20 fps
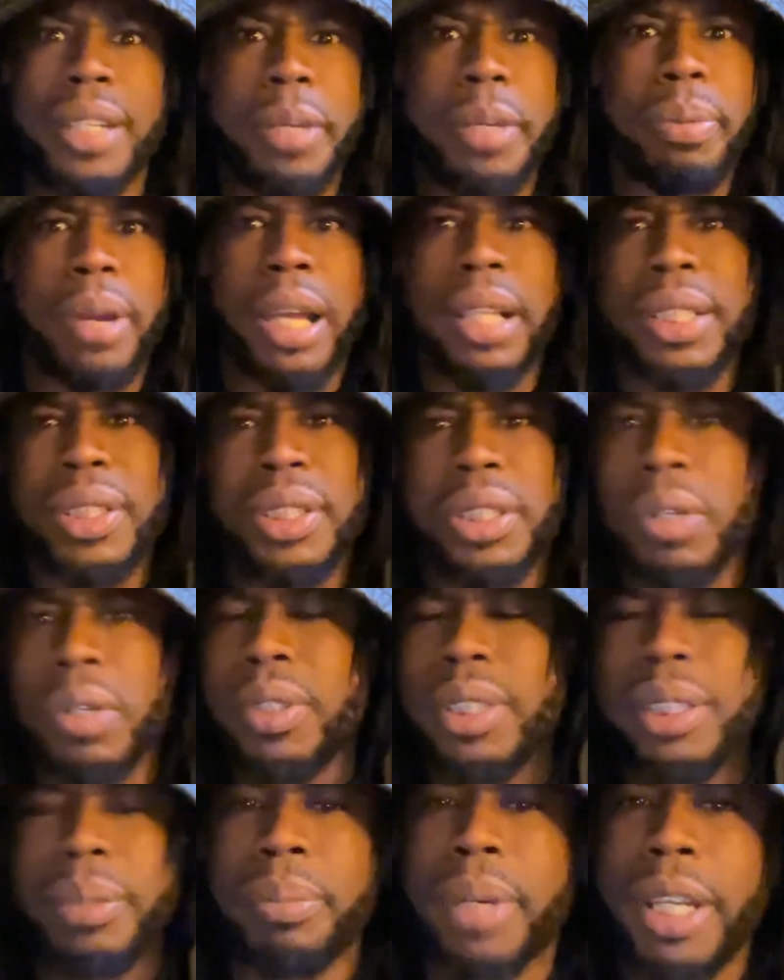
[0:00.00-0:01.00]
they probably stole
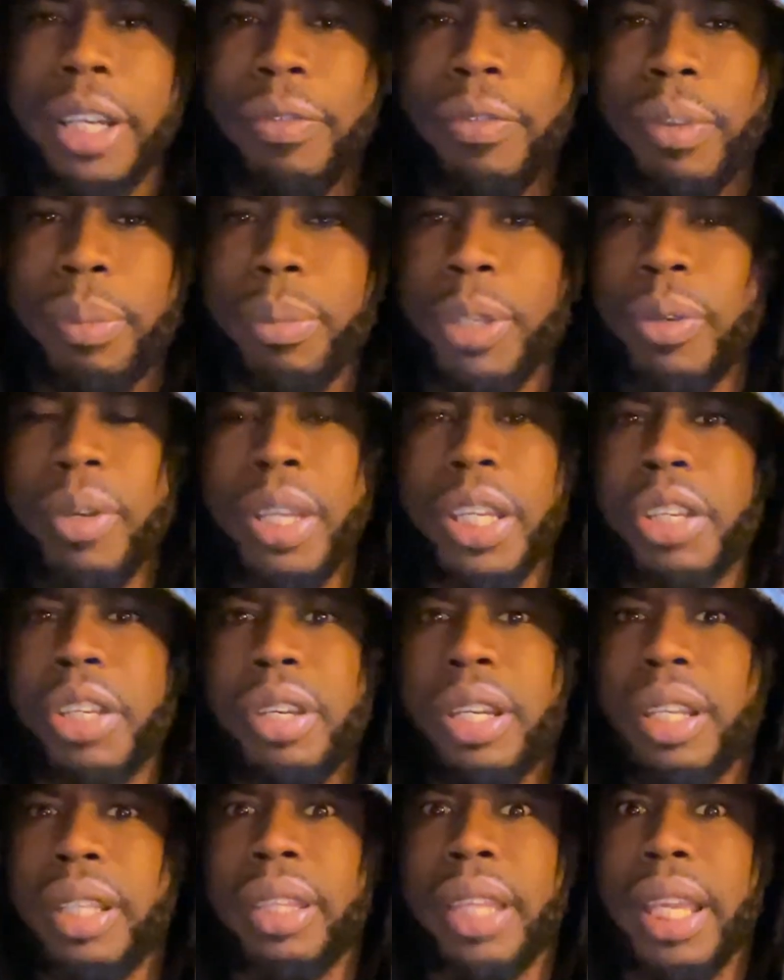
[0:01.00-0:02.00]
some money from you and
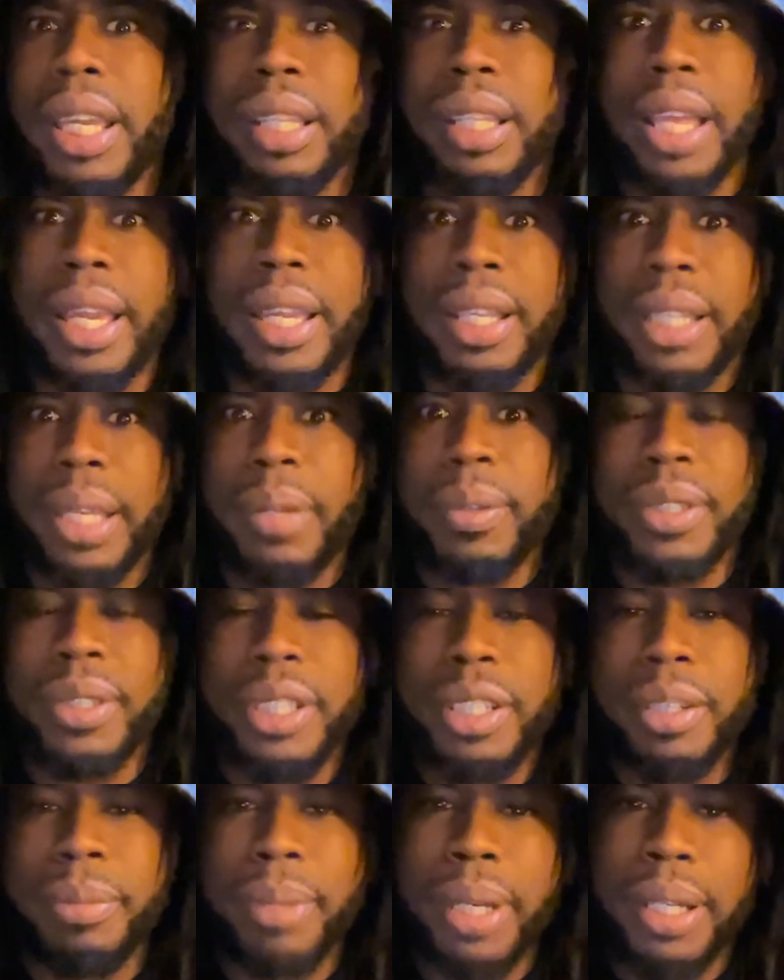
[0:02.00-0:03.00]
you didn't think like they would
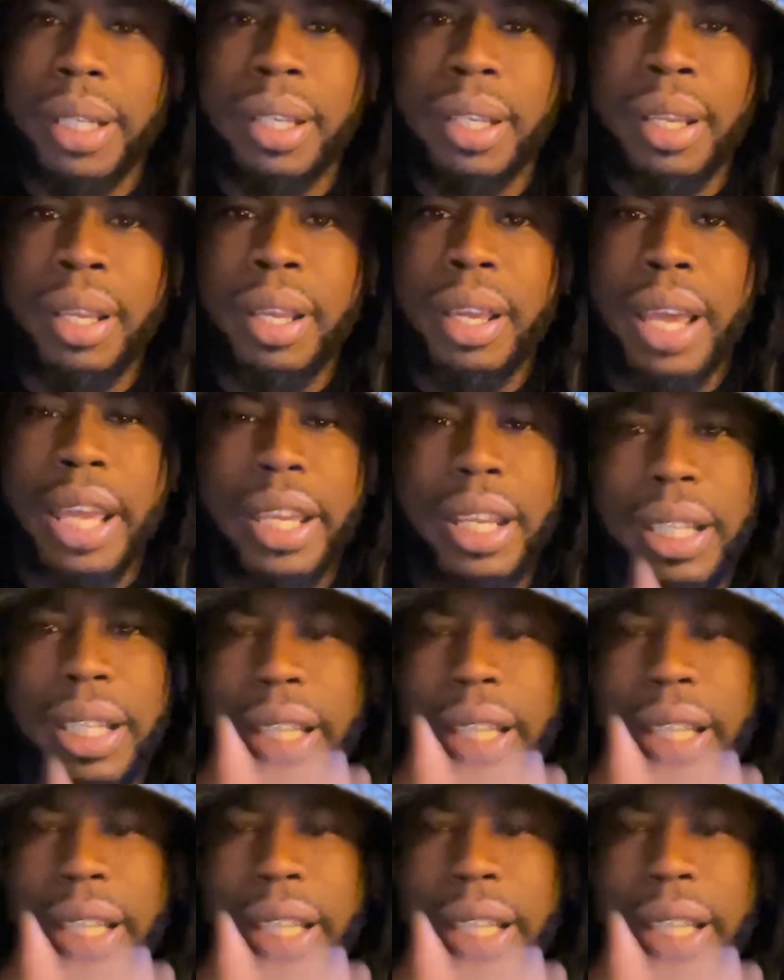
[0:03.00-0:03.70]
steal money. And you're